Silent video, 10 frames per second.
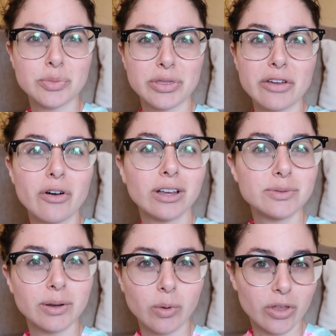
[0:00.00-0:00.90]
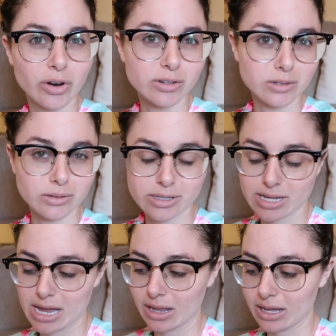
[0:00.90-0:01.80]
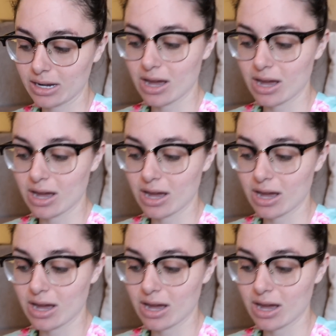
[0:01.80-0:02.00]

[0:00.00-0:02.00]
but they've always been with her, so it's kind of like